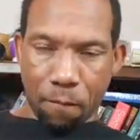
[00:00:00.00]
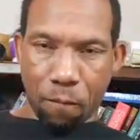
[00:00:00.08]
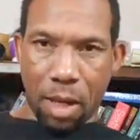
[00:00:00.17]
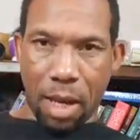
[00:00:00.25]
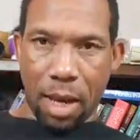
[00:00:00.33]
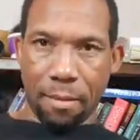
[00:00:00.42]

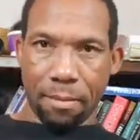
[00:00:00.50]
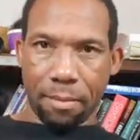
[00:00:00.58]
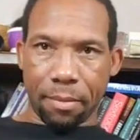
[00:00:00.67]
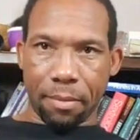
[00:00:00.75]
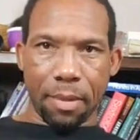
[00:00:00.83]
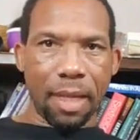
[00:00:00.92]
Okay?
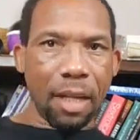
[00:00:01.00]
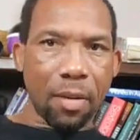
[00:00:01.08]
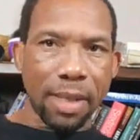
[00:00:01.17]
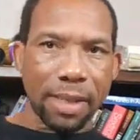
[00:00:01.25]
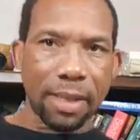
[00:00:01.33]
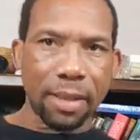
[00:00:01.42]
Any
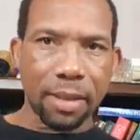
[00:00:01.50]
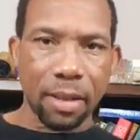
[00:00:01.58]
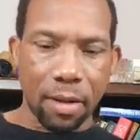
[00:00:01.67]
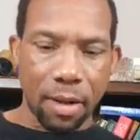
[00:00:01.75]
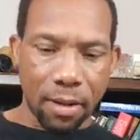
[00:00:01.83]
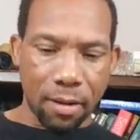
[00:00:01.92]
questions at
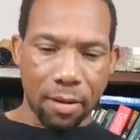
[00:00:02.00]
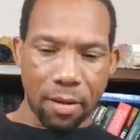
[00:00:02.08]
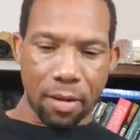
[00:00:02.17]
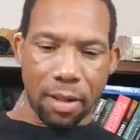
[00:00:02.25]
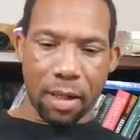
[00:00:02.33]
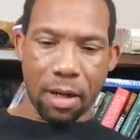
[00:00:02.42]
all
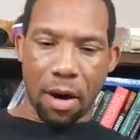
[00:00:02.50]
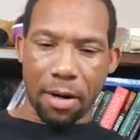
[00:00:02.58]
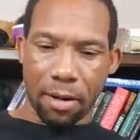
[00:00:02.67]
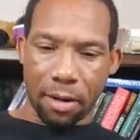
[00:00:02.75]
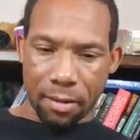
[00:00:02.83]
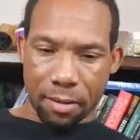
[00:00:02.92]
on the
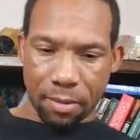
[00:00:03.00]
cardinal?